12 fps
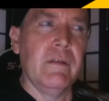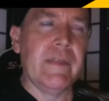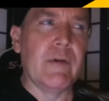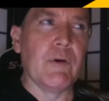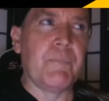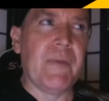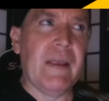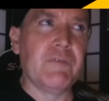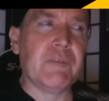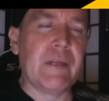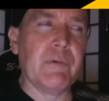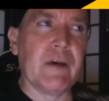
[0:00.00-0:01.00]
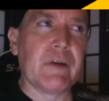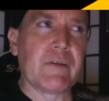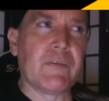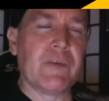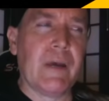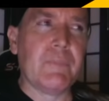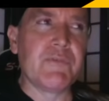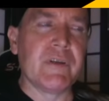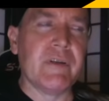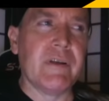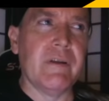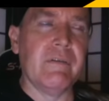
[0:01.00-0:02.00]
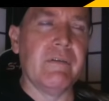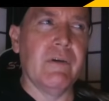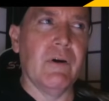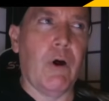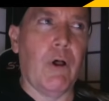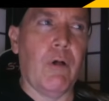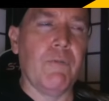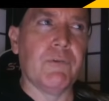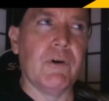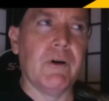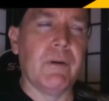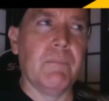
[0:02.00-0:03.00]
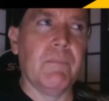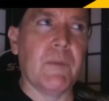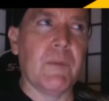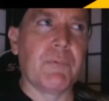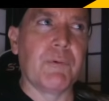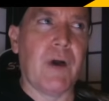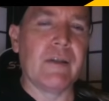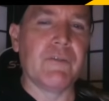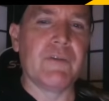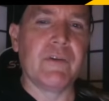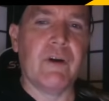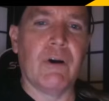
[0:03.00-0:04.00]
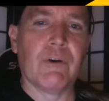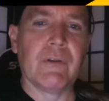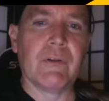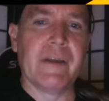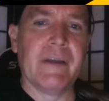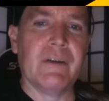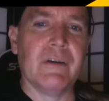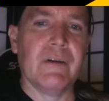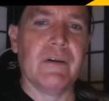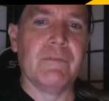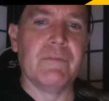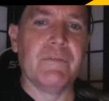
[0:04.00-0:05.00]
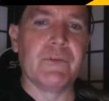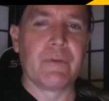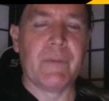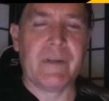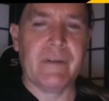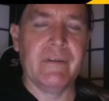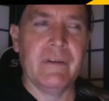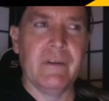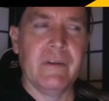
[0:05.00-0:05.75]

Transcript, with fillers: they were basically, without exception, all from the Protestant heartland of Germany.